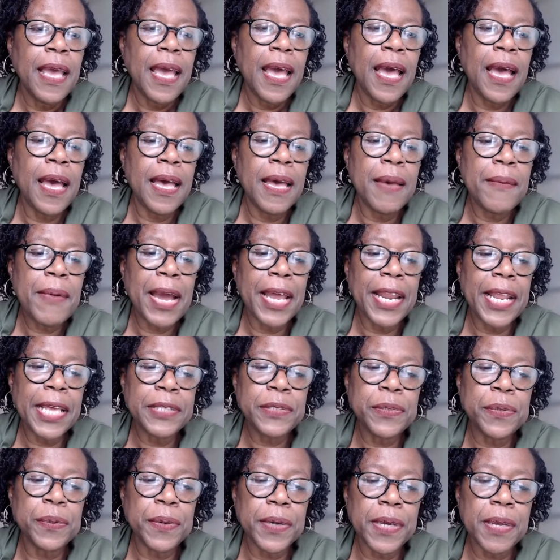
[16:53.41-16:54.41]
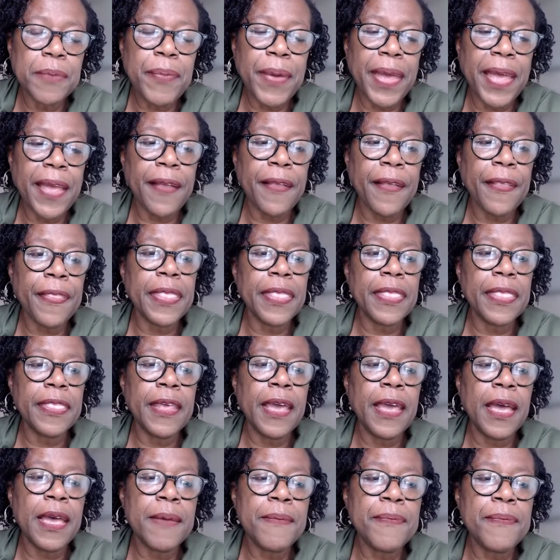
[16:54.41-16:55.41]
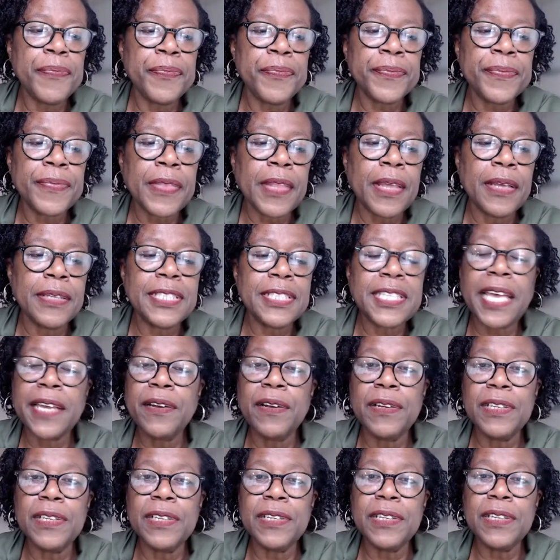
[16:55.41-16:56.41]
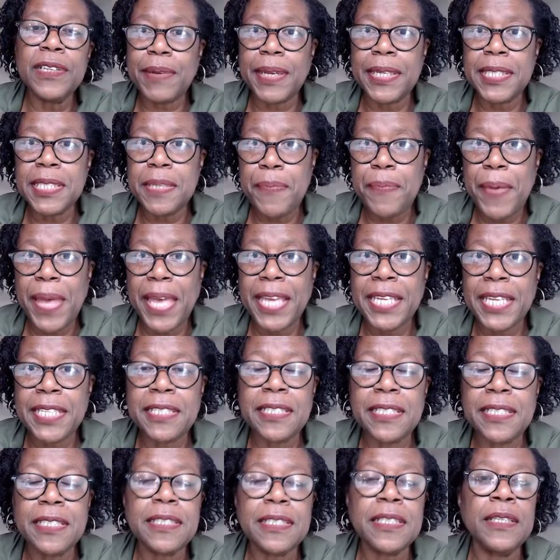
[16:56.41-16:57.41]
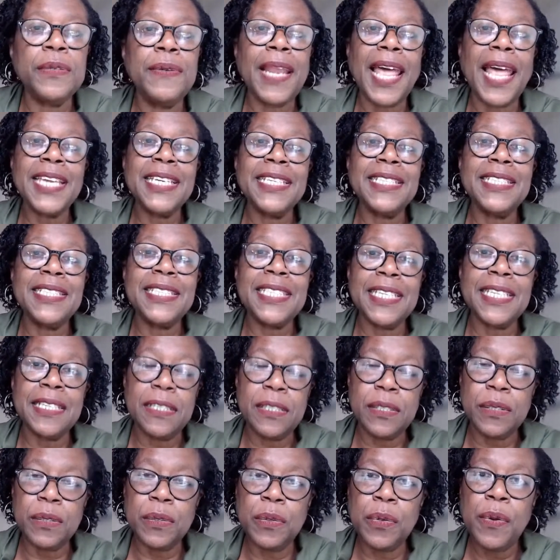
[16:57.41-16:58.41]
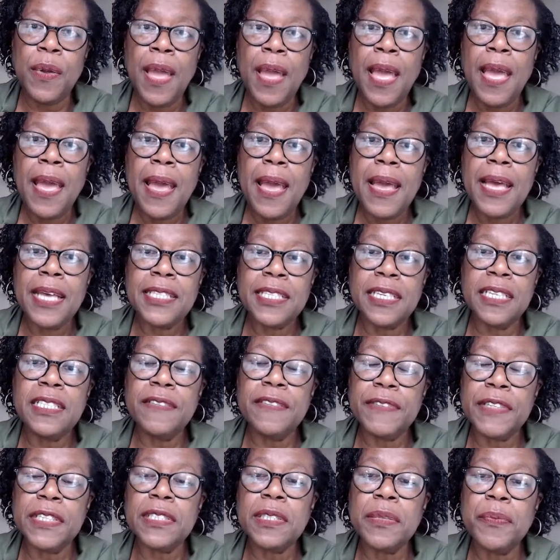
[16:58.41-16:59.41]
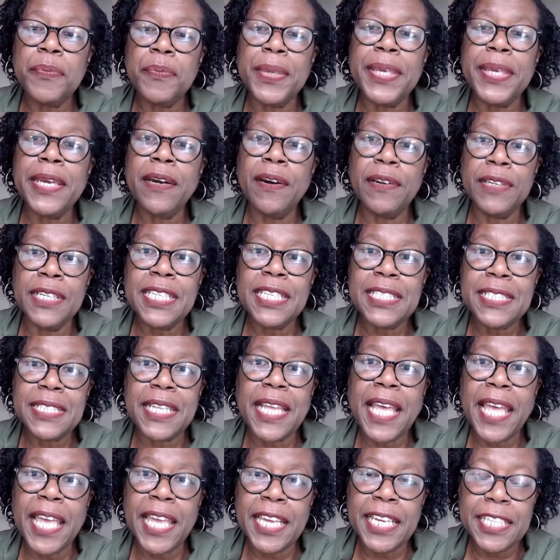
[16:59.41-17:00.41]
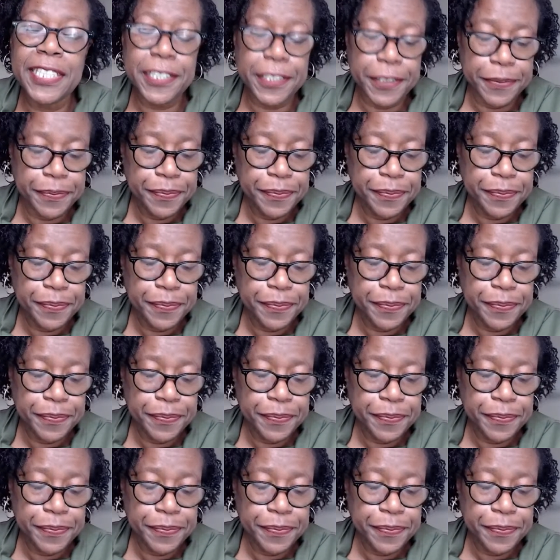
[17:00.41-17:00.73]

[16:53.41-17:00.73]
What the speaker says: And I talk about psychologist Randy Paterson, who likens it to assertiveness to being on a stage.